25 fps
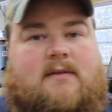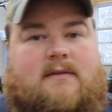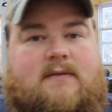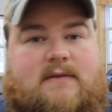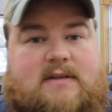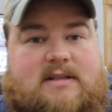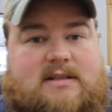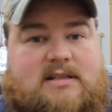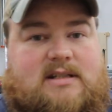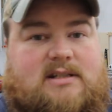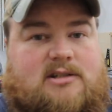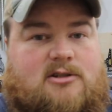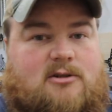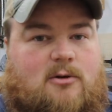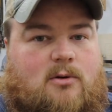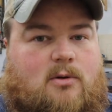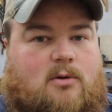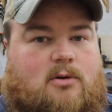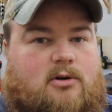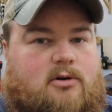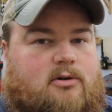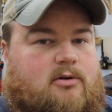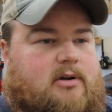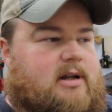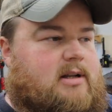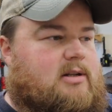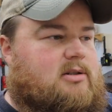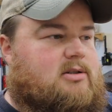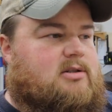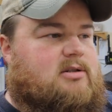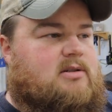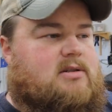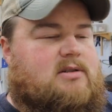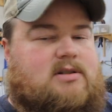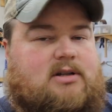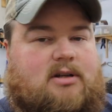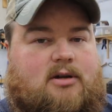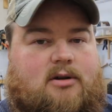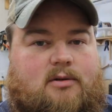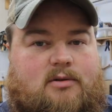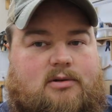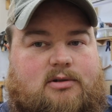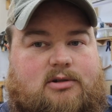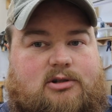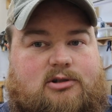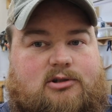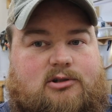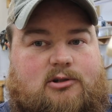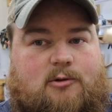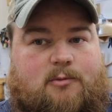This is quarter inch, so
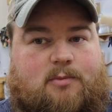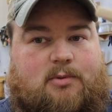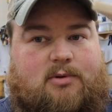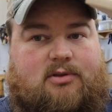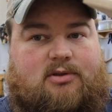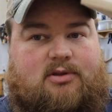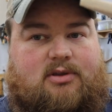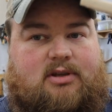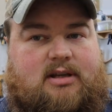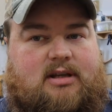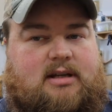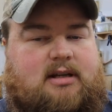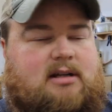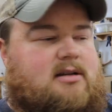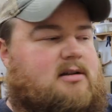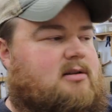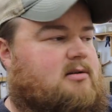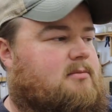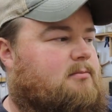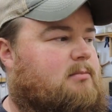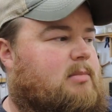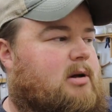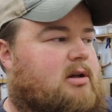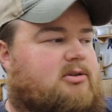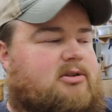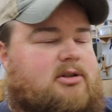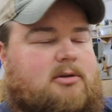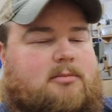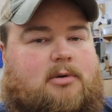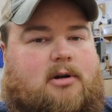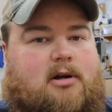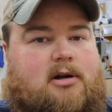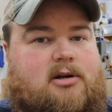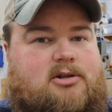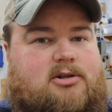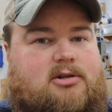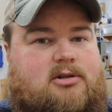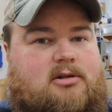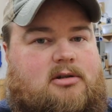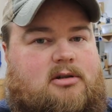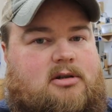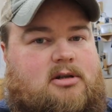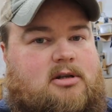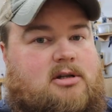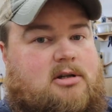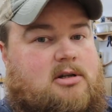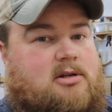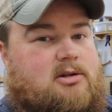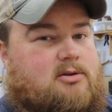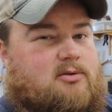super thick Baltic birch,
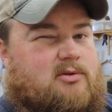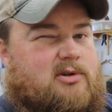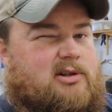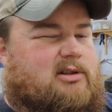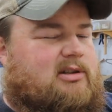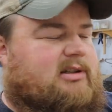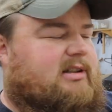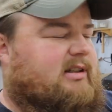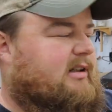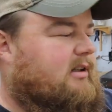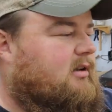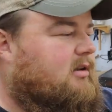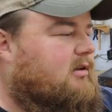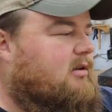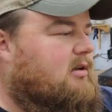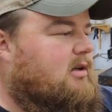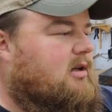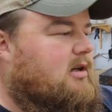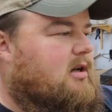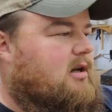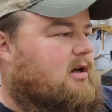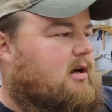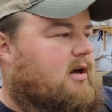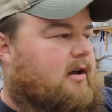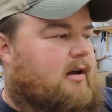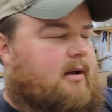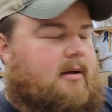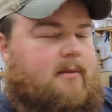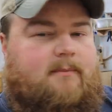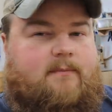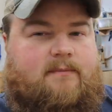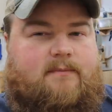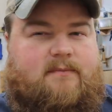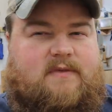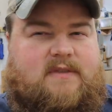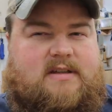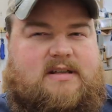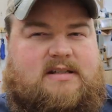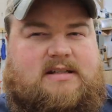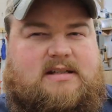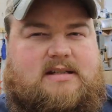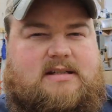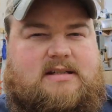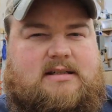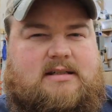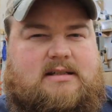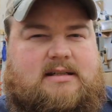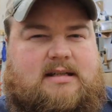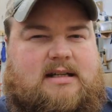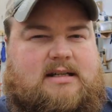the real deal. Um, this
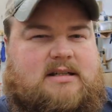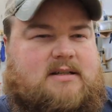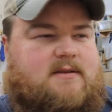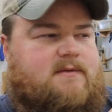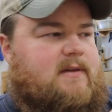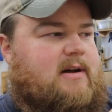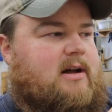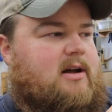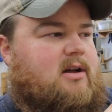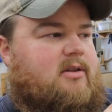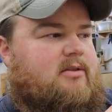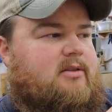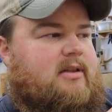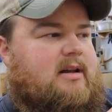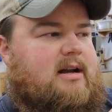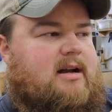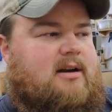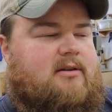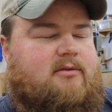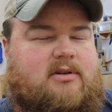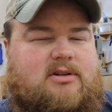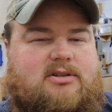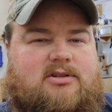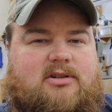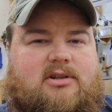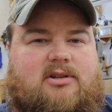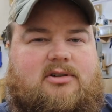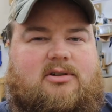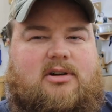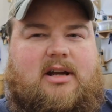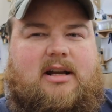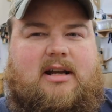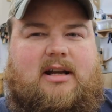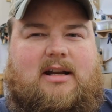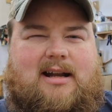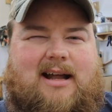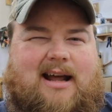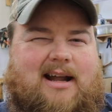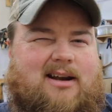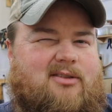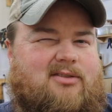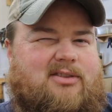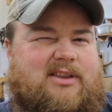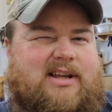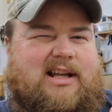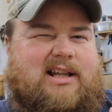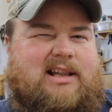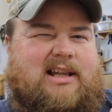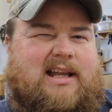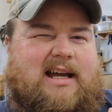is a test file that I originally created. I don't
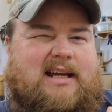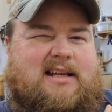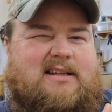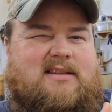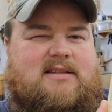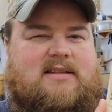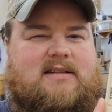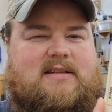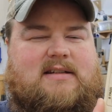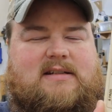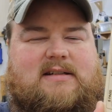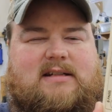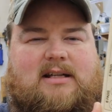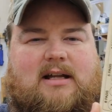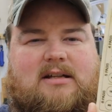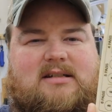think I like this.